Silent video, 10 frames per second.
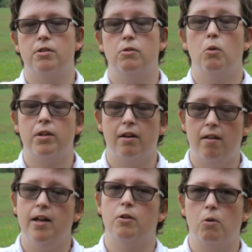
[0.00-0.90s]
North
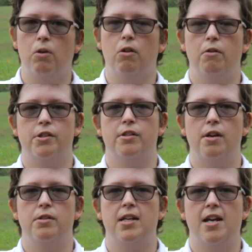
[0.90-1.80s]
Carolina Corn Growers
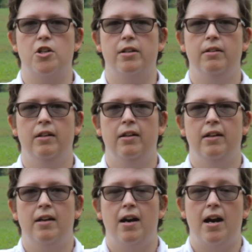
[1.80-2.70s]
Association,
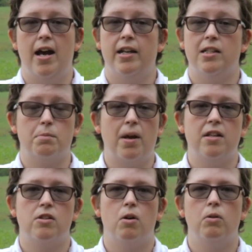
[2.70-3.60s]
and it
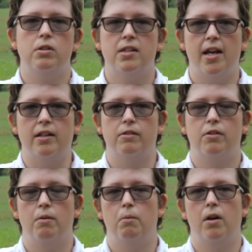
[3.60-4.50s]
spans the whole state.
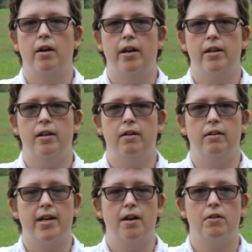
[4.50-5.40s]
So we're
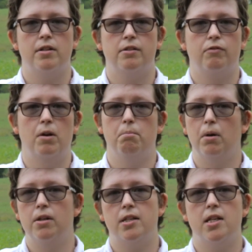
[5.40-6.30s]
in counties from
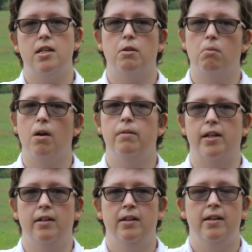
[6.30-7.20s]
Bertie to
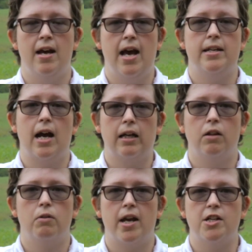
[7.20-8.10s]
Rowan at 9
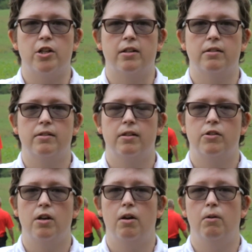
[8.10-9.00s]
locations.
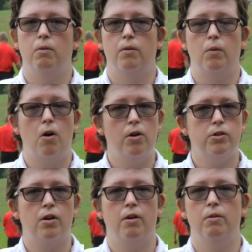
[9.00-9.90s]
So
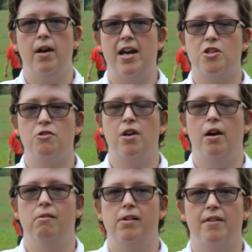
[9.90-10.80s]
also, as you
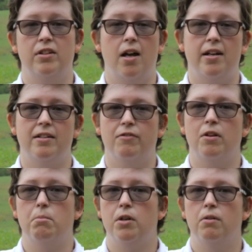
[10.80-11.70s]
know, we have a lot of
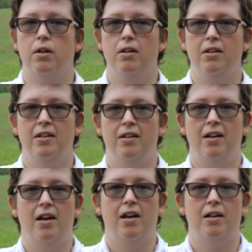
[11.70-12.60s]
different manure
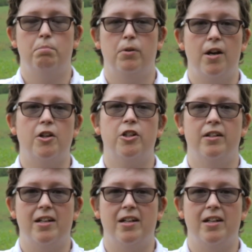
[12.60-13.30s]
production